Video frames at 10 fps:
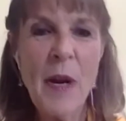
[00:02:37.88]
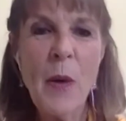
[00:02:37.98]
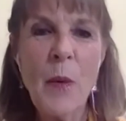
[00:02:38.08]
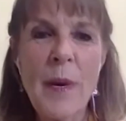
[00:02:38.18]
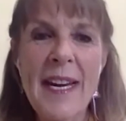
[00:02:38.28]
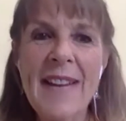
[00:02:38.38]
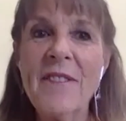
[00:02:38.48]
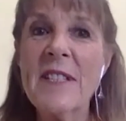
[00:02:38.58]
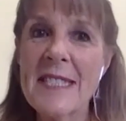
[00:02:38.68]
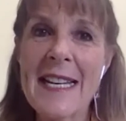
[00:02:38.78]
We have
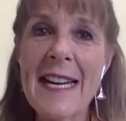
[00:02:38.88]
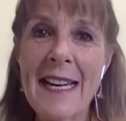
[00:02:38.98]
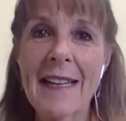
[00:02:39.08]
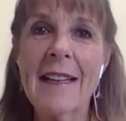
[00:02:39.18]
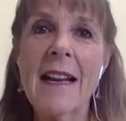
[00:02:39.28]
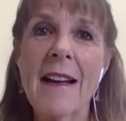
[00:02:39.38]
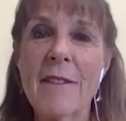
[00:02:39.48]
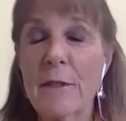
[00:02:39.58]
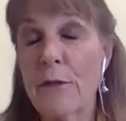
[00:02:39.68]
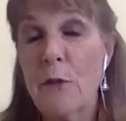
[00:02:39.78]
seen
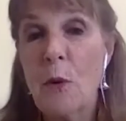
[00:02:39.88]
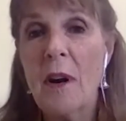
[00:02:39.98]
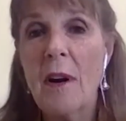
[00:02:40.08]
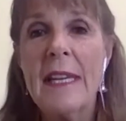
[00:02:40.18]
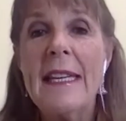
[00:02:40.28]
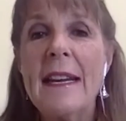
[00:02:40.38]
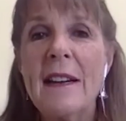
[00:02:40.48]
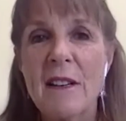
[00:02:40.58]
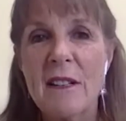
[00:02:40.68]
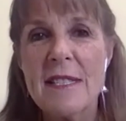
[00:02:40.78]
for
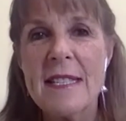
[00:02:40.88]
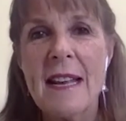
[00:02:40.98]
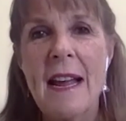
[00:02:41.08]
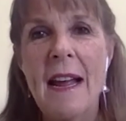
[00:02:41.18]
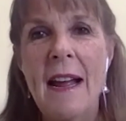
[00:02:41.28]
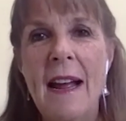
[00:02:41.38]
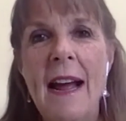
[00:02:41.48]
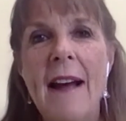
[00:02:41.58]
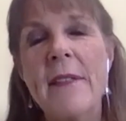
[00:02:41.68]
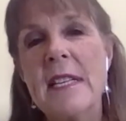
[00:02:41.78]
years
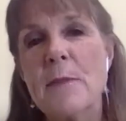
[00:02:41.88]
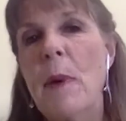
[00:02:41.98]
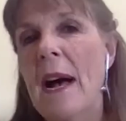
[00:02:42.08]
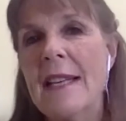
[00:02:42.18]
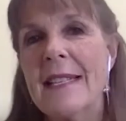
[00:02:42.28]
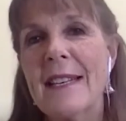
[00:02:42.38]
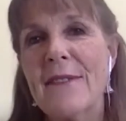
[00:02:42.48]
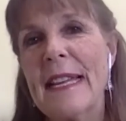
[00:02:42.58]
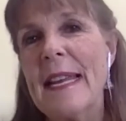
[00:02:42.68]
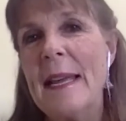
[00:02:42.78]
how this
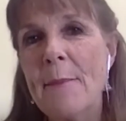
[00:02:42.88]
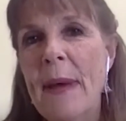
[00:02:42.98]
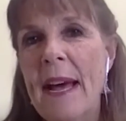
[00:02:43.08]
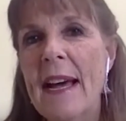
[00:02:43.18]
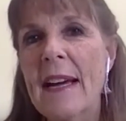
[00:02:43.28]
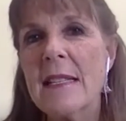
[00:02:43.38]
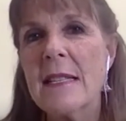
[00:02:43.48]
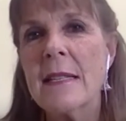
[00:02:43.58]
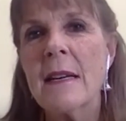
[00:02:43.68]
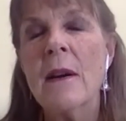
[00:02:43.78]
positively
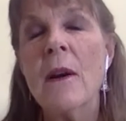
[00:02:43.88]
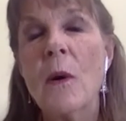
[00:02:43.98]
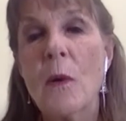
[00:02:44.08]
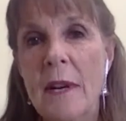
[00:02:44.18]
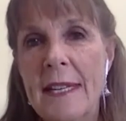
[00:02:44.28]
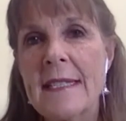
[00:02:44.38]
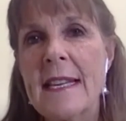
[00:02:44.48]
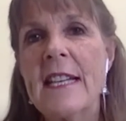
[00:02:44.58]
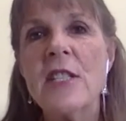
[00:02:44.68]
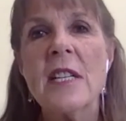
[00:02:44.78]
impacts
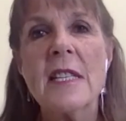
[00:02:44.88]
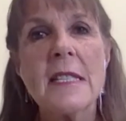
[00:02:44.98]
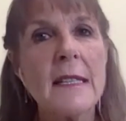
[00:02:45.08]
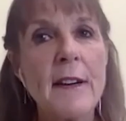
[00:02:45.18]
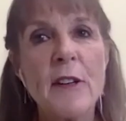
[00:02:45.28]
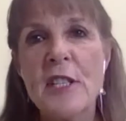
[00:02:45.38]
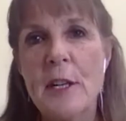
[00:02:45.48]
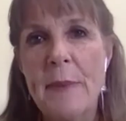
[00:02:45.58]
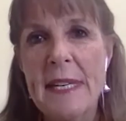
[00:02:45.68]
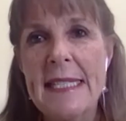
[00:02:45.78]
organizations,
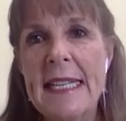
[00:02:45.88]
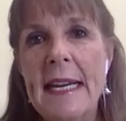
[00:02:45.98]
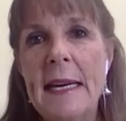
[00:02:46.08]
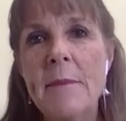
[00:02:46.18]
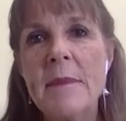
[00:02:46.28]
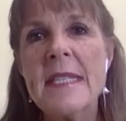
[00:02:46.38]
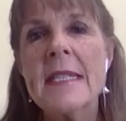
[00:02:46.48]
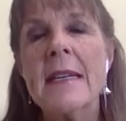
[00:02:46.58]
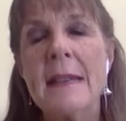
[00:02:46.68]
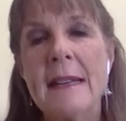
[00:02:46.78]
leadership, and
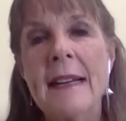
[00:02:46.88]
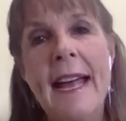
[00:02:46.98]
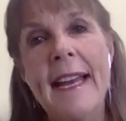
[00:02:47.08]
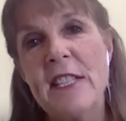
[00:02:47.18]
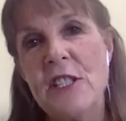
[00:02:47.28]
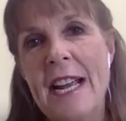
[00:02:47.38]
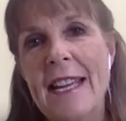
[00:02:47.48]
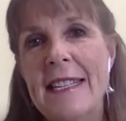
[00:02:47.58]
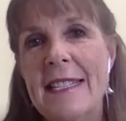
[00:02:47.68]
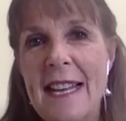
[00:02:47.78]
teams. And as
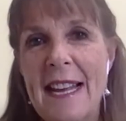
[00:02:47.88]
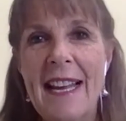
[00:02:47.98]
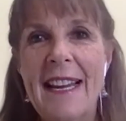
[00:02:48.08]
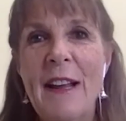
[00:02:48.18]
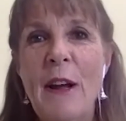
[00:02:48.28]
Jackie said,